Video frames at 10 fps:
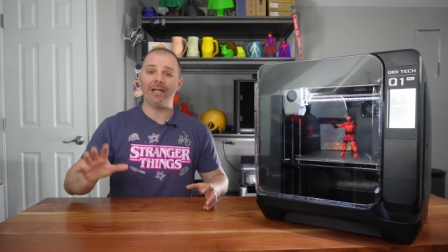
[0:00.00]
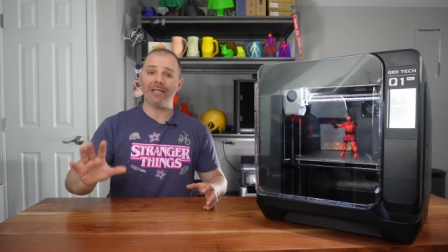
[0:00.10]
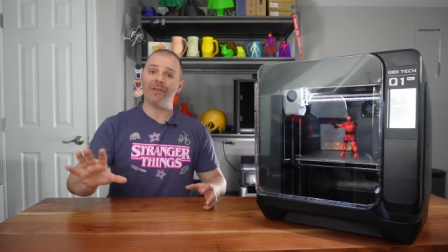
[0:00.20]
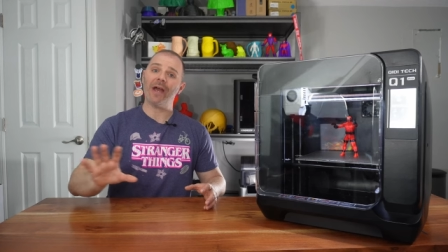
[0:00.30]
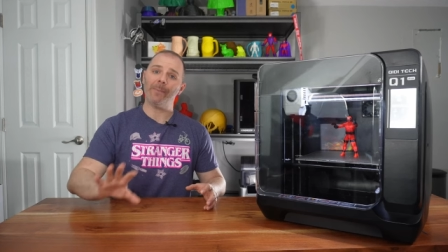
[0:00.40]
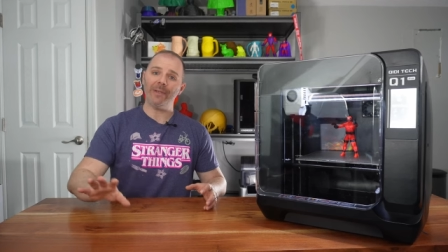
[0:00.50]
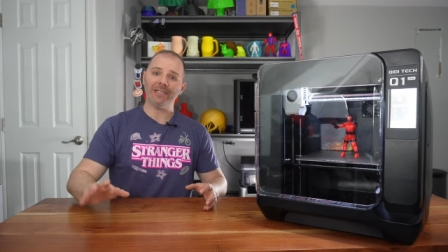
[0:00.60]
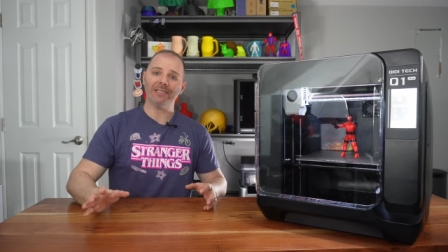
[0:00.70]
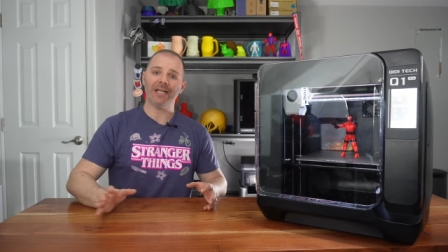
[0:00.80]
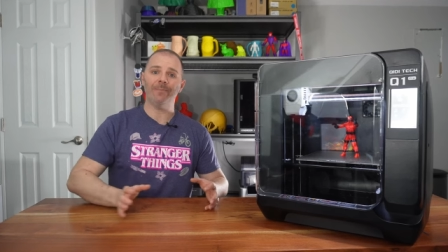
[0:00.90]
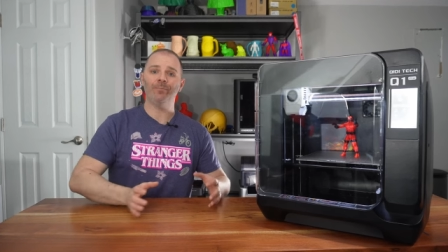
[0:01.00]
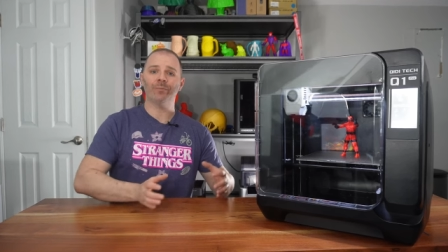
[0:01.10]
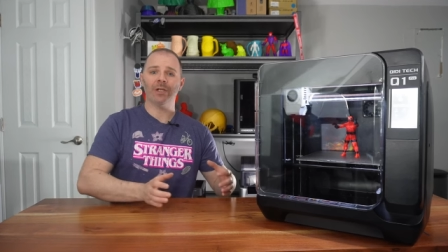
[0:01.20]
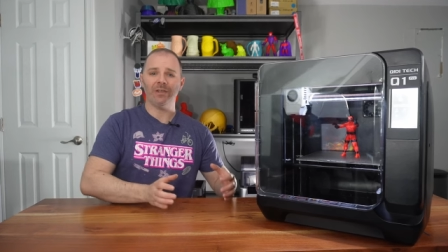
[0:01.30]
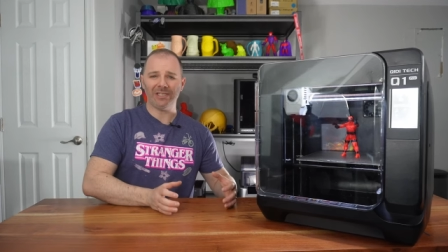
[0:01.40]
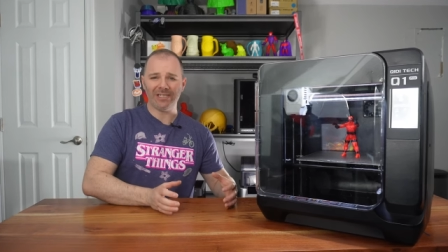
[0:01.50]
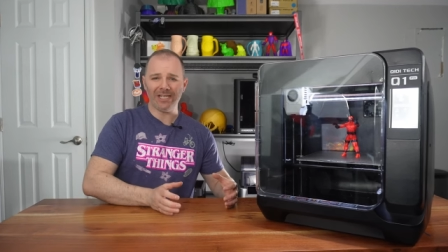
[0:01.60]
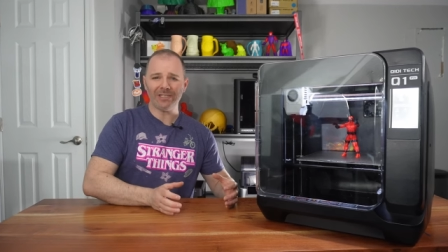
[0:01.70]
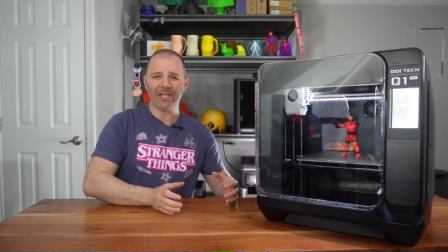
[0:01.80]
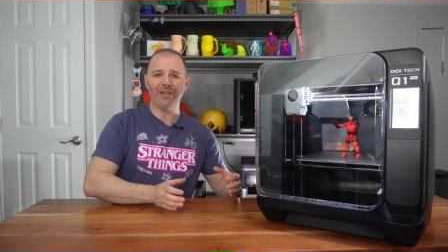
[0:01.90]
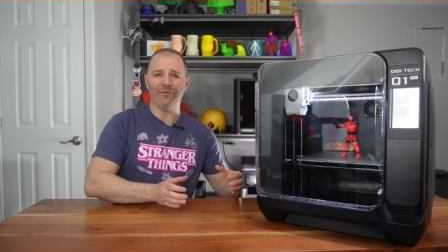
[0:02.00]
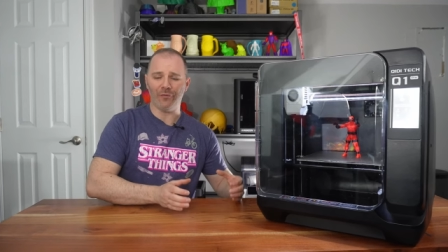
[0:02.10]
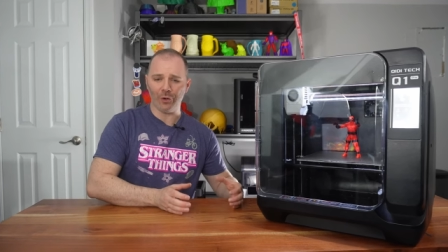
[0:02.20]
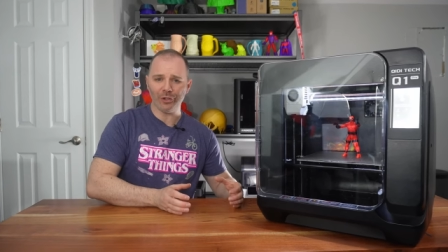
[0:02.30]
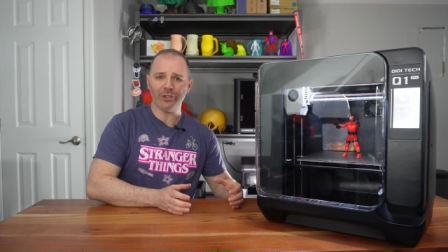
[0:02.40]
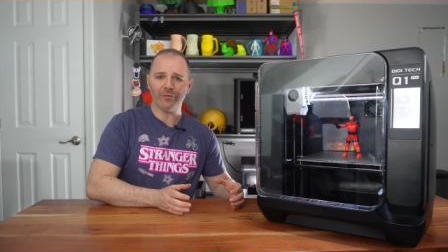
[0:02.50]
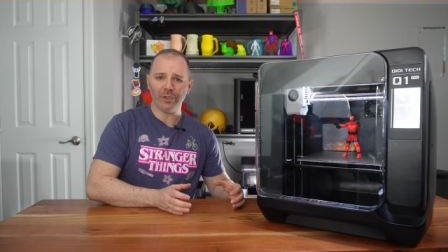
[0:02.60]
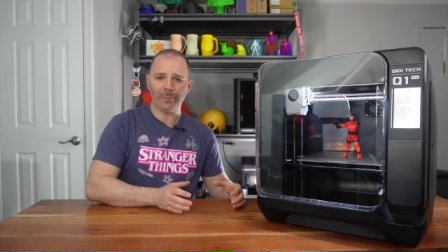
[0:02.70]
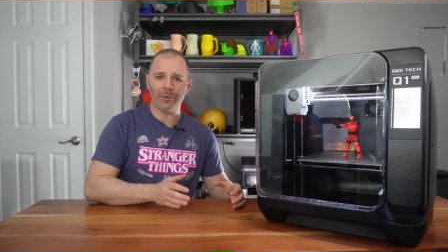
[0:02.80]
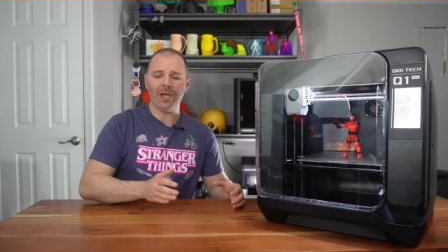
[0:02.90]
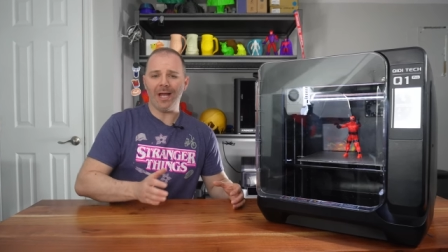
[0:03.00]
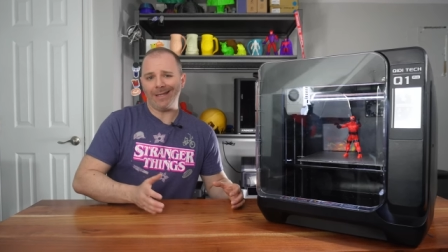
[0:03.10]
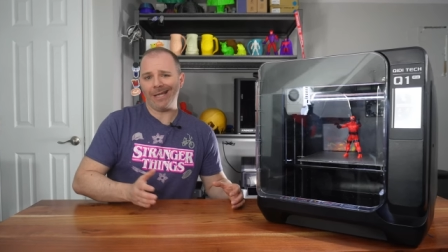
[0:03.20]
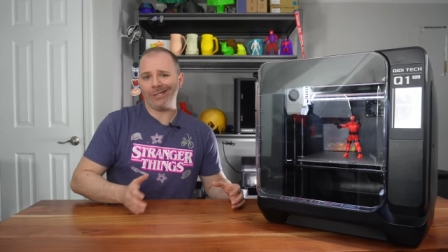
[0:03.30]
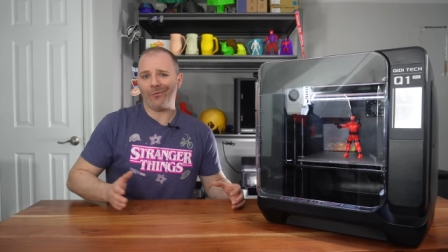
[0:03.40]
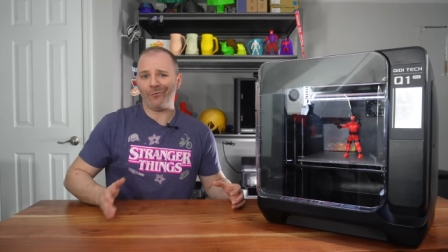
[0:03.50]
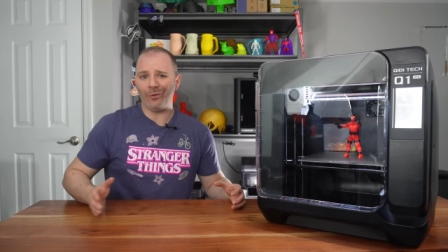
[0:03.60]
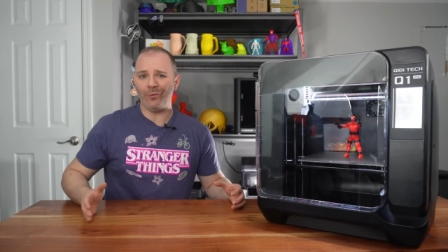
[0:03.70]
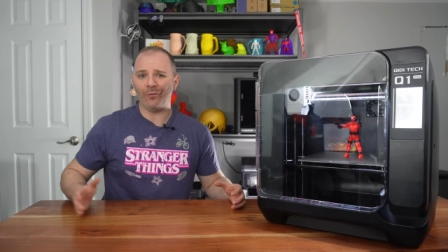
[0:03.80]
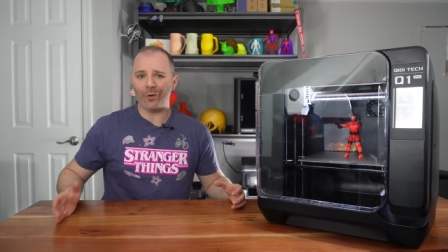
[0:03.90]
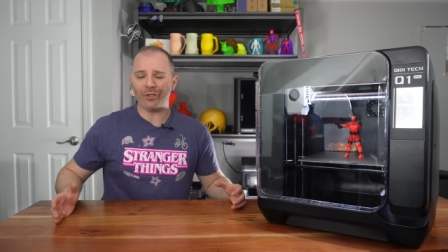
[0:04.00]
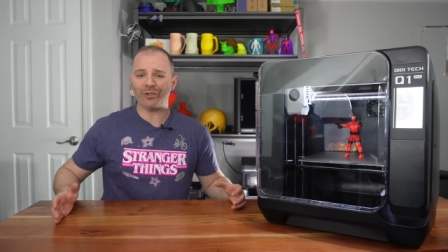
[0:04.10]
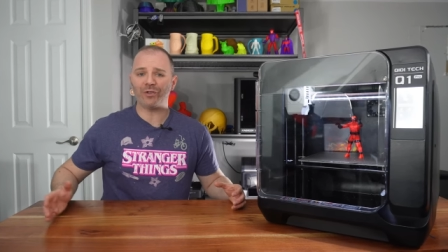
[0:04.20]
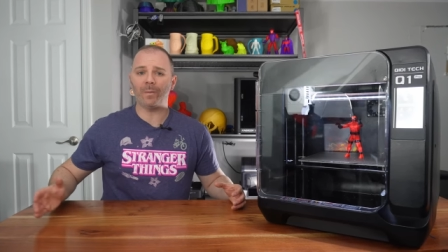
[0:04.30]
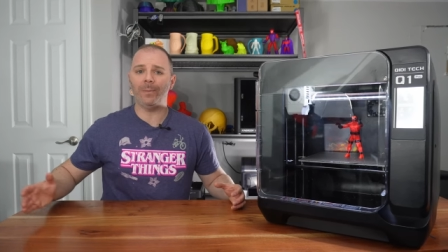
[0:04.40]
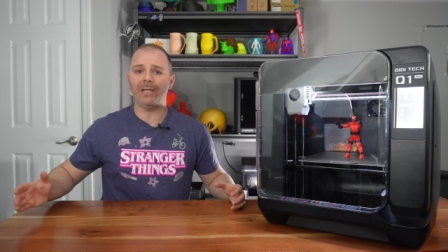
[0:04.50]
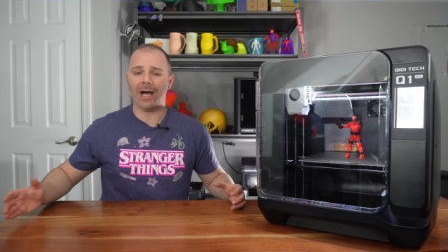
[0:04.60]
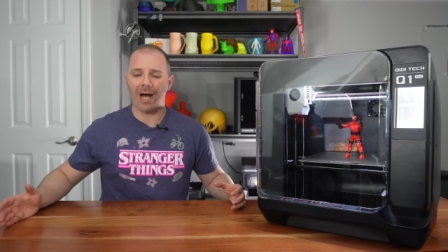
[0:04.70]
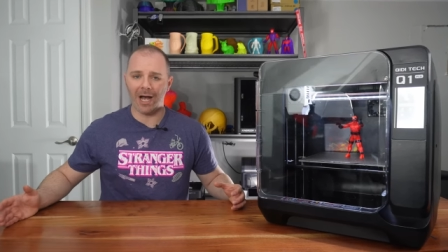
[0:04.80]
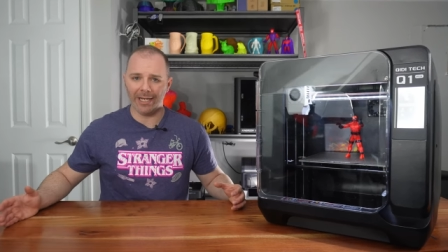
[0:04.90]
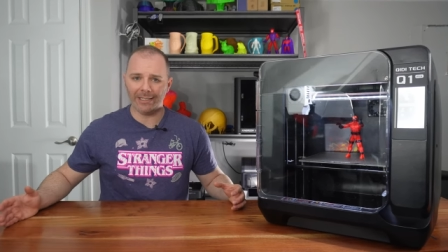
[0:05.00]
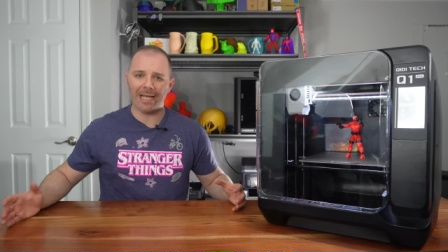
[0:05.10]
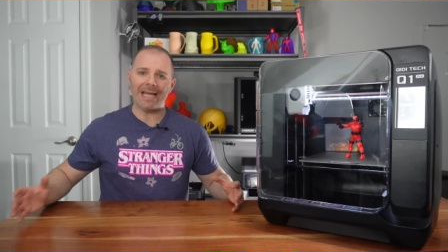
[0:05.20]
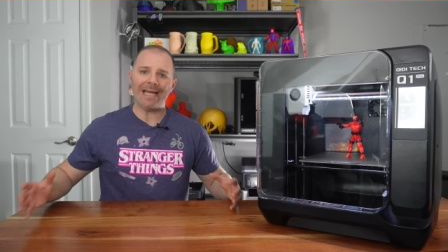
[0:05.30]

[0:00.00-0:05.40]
Now that being said, this is a version of Klipper that is a few versions behind.